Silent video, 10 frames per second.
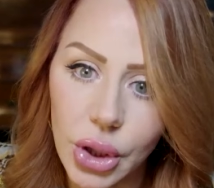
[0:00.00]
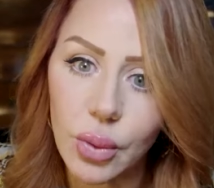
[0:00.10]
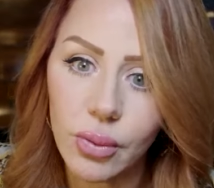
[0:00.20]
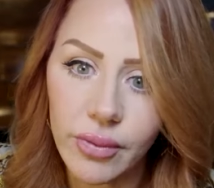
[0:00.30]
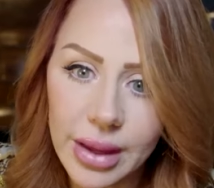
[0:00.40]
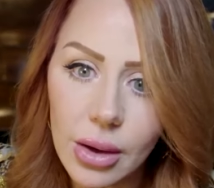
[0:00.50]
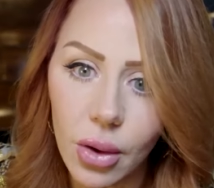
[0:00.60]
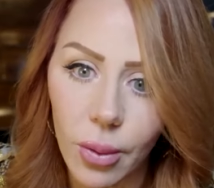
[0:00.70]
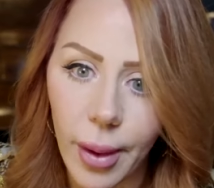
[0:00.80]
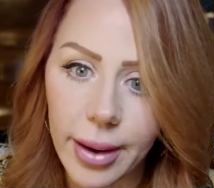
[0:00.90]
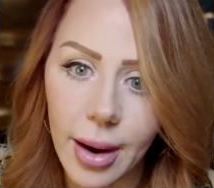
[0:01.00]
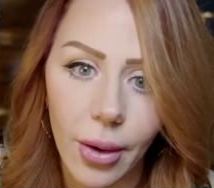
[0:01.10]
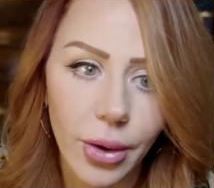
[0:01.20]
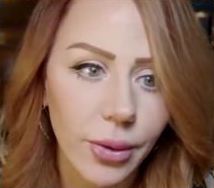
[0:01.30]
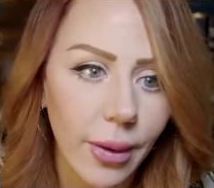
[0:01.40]
new vehicle right
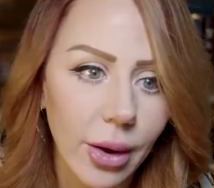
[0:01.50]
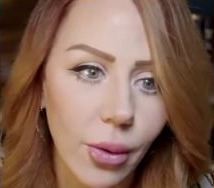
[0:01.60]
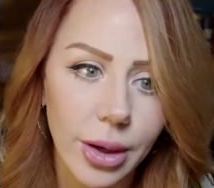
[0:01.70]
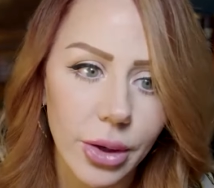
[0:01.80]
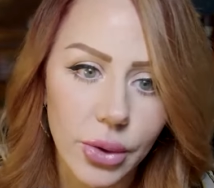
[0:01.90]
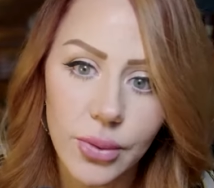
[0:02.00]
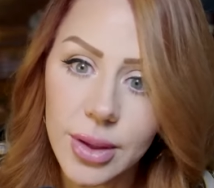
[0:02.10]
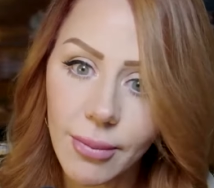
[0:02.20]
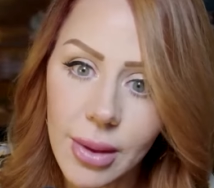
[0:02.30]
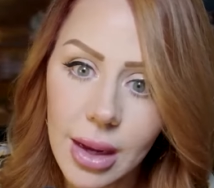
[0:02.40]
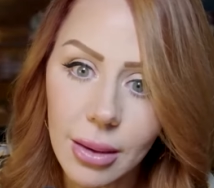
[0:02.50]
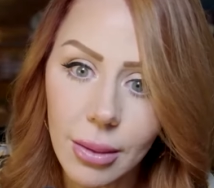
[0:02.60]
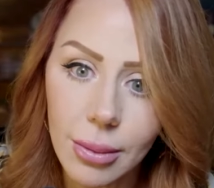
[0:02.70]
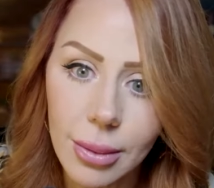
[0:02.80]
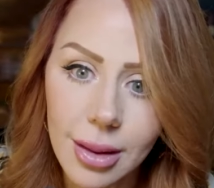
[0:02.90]
now. Are you like going to do mm-hmm. something
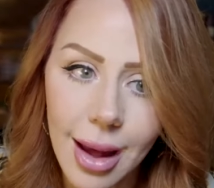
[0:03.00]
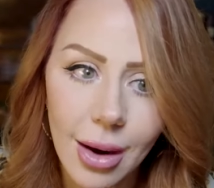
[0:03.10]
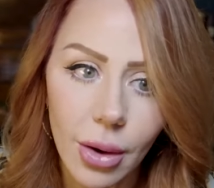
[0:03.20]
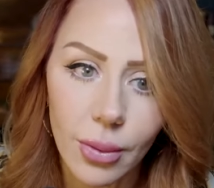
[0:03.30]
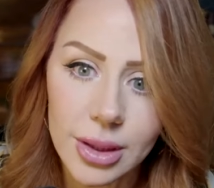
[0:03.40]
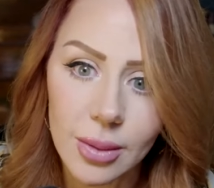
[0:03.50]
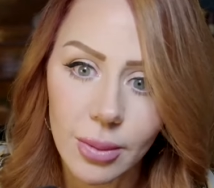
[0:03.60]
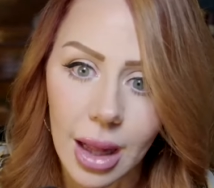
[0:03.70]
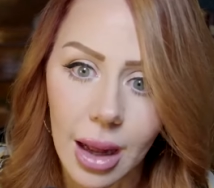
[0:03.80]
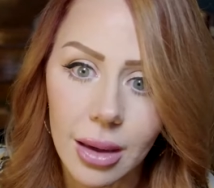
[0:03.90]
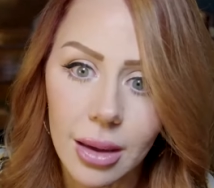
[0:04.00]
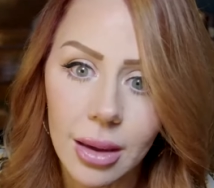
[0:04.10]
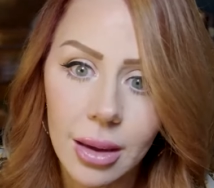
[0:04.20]
with that or what's up with that?